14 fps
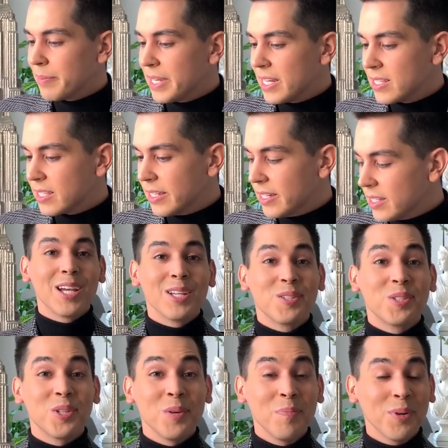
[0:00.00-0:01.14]
pieces.
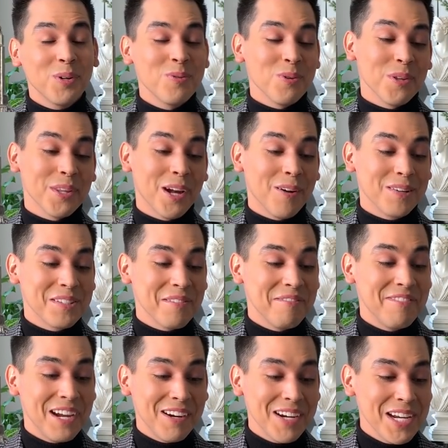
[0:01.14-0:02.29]
Super cool though. It's a
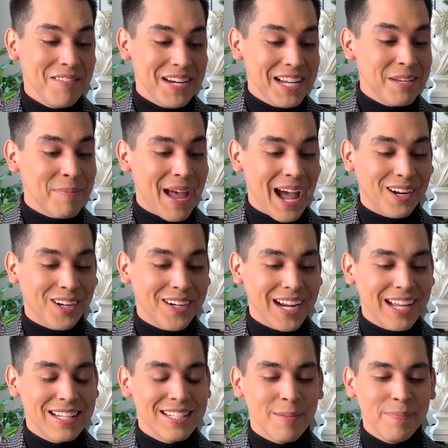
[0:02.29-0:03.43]
very unique pattern
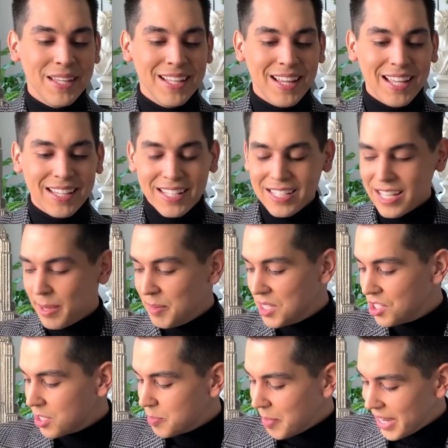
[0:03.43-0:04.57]
and something like this, I mean,
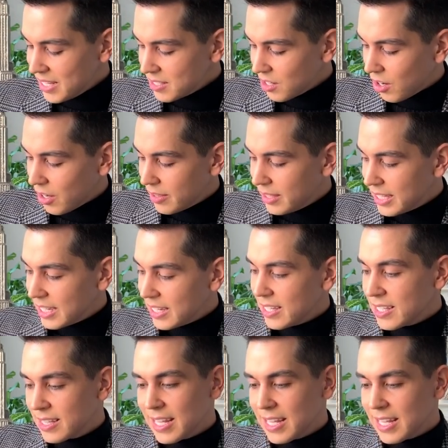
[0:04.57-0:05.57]
just based on the,